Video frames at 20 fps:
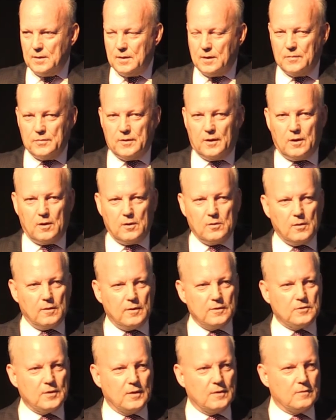And the whole
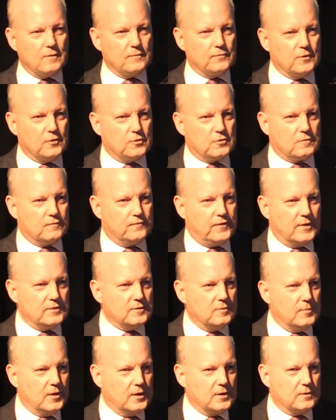idea of this
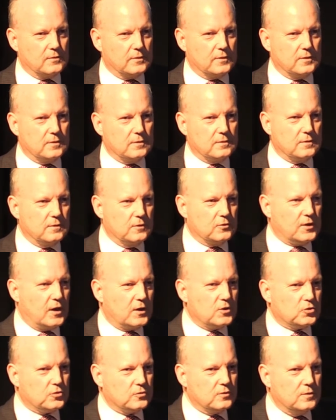fundamentally is
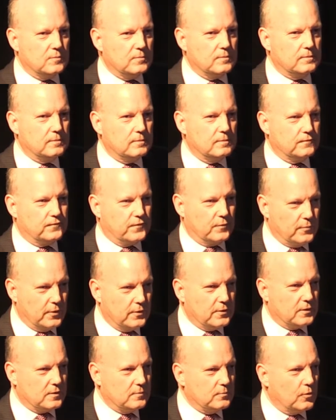actually, for
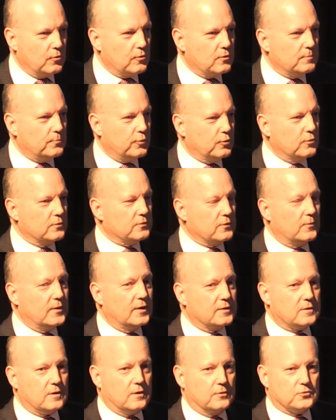me, more important
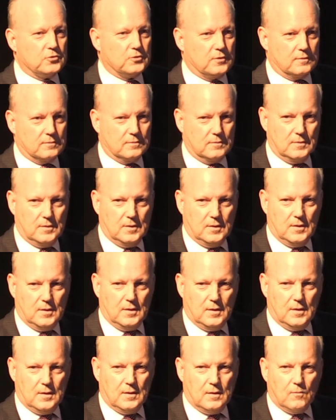around culture.
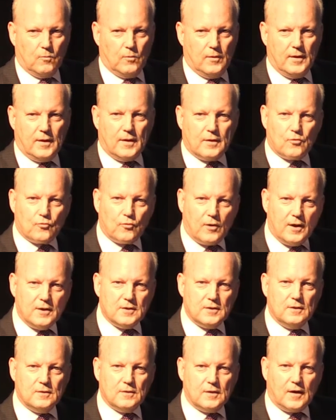We are
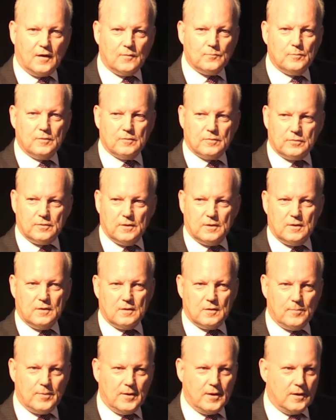great in government
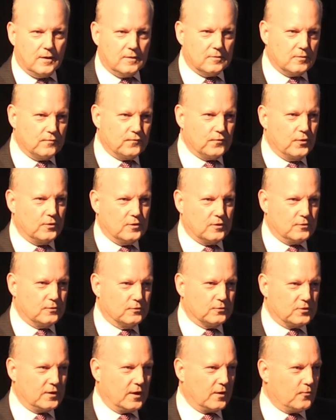thinking about the
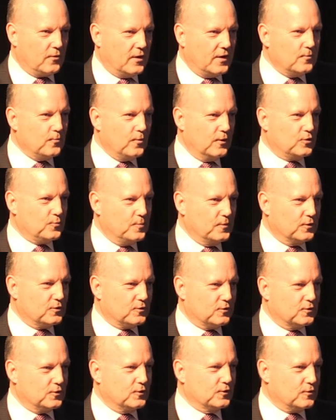verticals. Our great
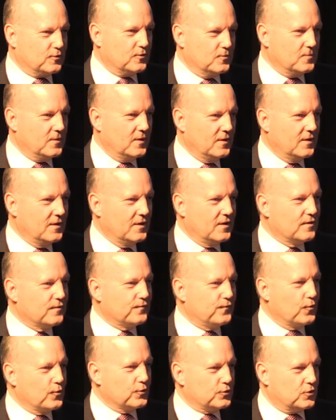Westminster system
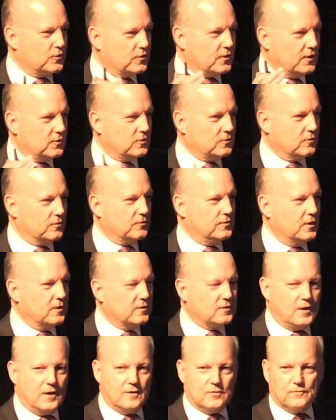forces us to
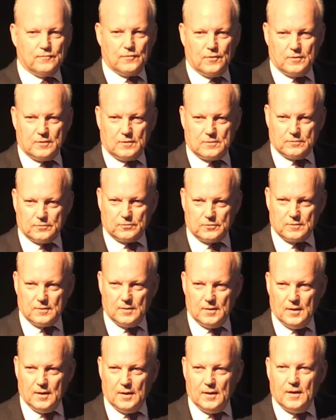think down the verticals.
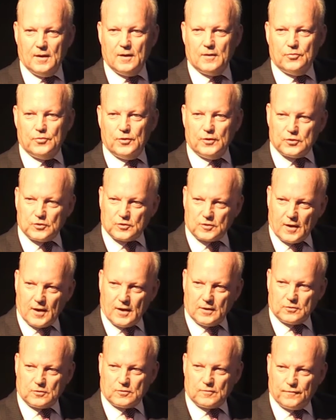This
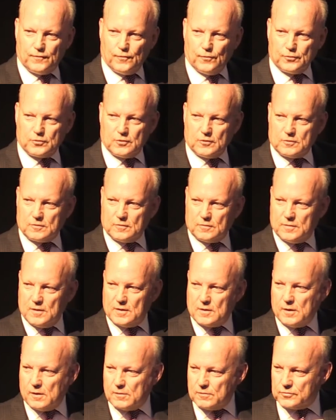starts to force us to
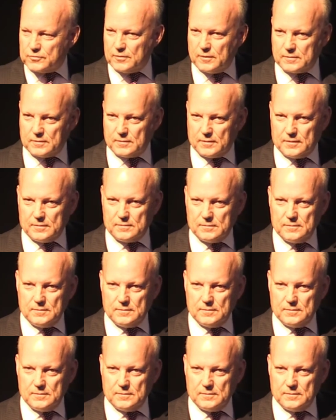think horizontally.